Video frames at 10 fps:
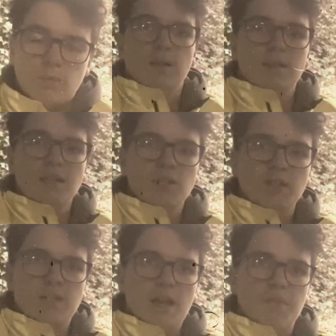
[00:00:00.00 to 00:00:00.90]
The station
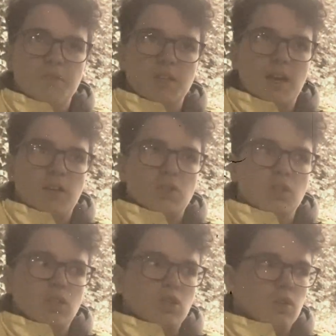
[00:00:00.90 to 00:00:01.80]
itself isn't
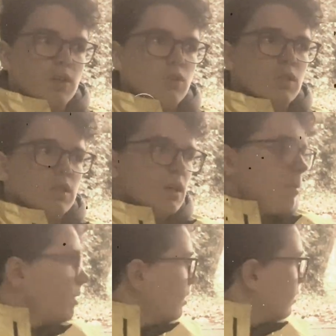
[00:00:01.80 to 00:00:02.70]
actually too interesting. I
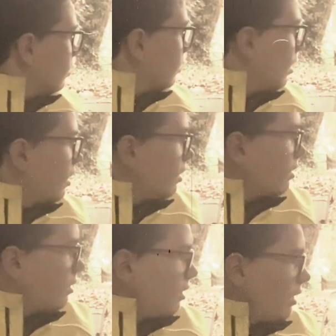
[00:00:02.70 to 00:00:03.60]
mean,
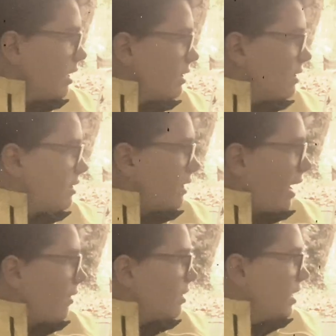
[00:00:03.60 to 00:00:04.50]
the police
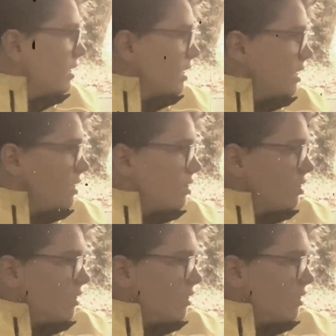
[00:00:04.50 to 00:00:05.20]
nowadays isn't too